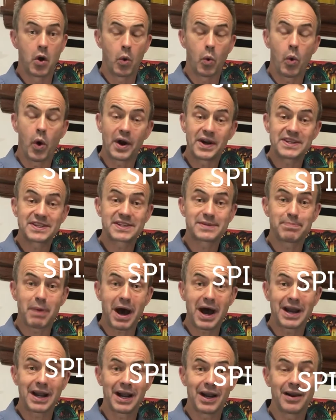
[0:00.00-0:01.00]
One is
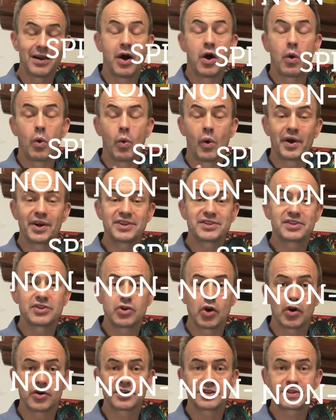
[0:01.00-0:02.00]
spinal, one is
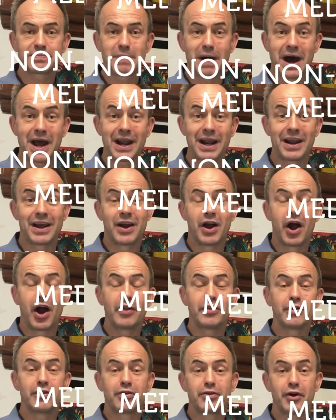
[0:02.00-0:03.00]
non-spinal,
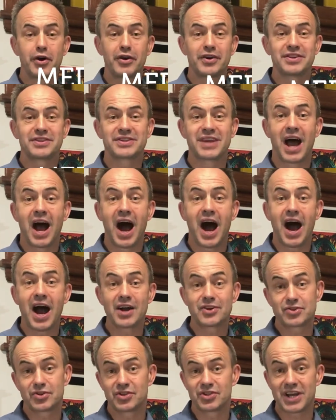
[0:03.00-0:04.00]
and the third is
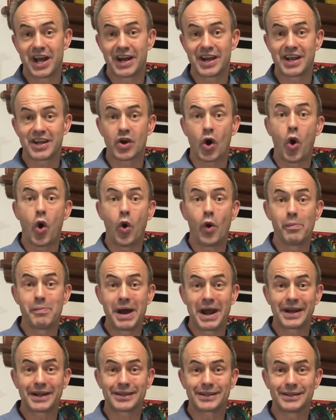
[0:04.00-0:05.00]
iatrogenic or
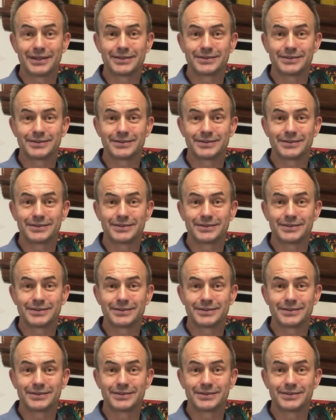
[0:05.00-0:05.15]
medical.